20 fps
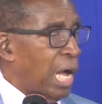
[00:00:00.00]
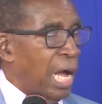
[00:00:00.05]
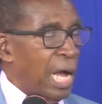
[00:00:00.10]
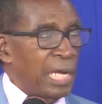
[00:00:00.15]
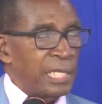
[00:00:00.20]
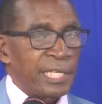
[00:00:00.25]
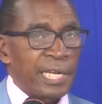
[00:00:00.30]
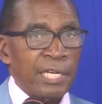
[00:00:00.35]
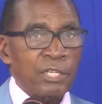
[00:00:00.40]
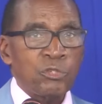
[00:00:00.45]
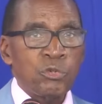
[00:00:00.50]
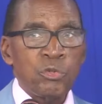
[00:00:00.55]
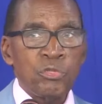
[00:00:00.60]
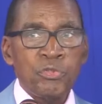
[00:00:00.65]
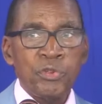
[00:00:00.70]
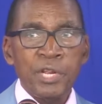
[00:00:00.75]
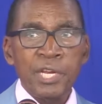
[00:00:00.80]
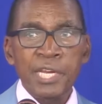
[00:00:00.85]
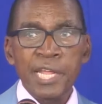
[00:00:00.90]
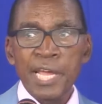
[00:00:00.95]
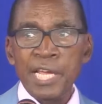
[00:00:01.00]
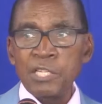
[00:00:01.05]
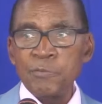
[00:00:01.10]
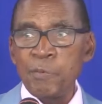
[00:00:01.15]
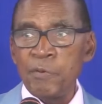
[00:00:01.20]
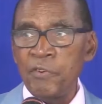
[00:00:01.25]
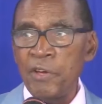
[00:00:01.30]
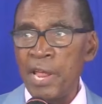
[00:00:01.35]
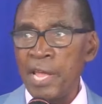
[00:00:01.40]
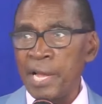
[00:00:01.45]
I take 2-3 days
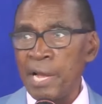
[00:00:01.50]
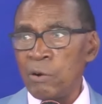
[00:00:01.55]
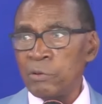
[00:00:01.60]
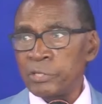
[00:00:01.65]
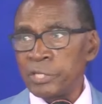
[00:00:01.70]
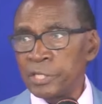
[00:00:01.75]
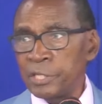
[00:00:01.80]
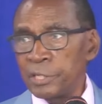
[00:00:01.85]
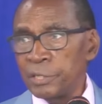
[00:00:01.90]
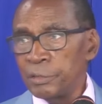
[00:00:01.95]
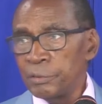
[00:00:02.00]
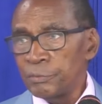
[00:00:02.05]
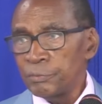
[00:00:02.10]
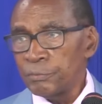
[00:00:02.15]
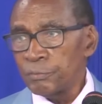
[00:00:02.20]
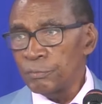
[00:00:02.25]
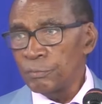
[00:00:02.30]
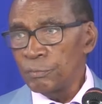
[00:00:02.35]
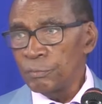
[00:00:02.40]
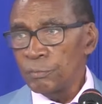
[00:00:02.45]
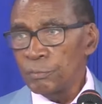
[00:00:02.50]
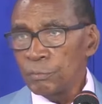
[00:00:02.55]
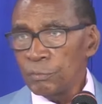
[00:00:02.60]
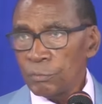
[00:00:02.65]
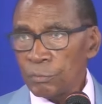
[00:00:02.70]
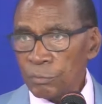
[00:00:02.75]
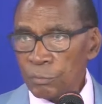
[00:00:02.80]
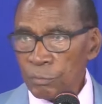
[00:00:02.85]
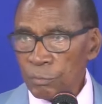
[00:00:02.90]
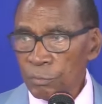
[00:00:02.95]
before I count
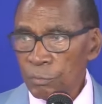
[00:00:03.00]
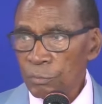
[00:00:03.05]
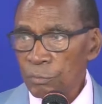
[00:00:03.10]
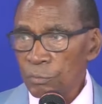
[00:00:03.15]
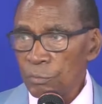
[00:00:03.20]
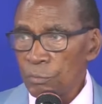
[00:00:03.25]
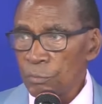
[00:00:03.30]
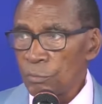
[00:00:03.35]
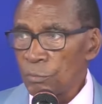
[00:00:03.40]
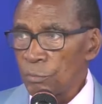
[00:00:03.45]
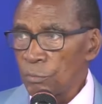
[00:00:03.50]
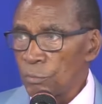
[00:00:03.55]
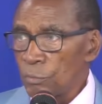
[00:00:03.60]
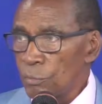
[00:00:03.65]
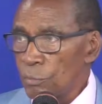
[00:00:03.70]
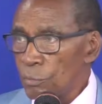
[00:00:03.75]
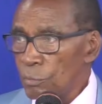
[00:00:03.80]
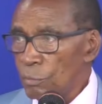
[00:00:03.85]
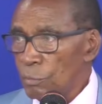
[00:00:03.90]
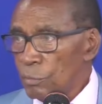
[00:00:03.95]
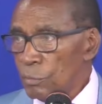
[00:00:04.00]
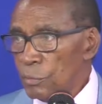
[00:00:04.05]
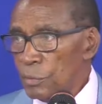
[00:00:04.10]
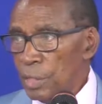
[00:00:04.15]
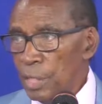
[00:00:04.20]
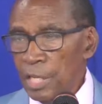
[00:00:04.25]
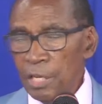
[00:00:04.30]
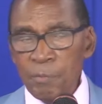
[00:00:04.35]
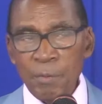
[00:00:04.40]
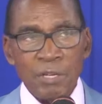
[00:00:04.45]
it.
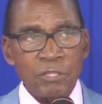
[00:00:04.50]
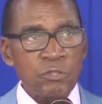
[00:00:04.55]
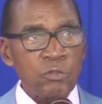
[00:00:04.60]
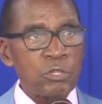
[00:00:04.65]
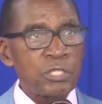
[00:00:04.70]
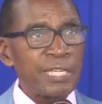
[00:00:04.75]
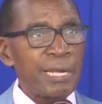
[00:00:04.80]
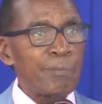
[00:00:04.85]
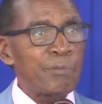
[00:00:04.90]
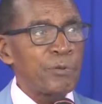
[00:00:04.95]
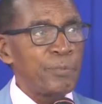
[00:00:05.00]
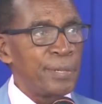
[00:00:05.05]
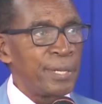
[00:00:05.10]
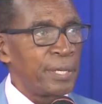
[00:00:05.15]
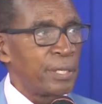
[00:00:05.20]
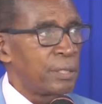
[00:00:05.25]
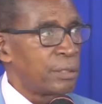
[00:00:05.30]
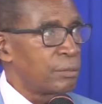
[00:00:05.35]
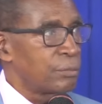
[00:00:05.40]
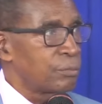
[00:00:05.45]
It must not tempt me.